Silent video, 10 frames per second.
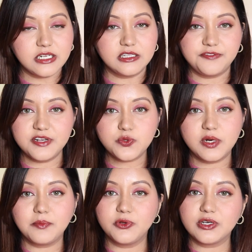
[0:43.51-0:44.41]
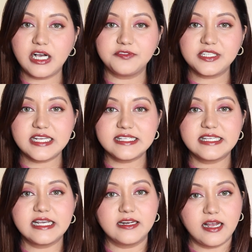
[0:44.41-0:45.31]
Now the first one I'm going to cover is
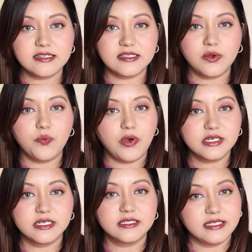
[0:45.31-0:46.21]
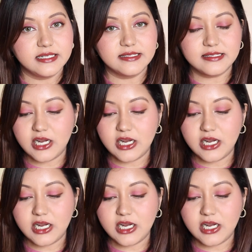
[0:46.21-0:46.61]
the Glasting Water Tints.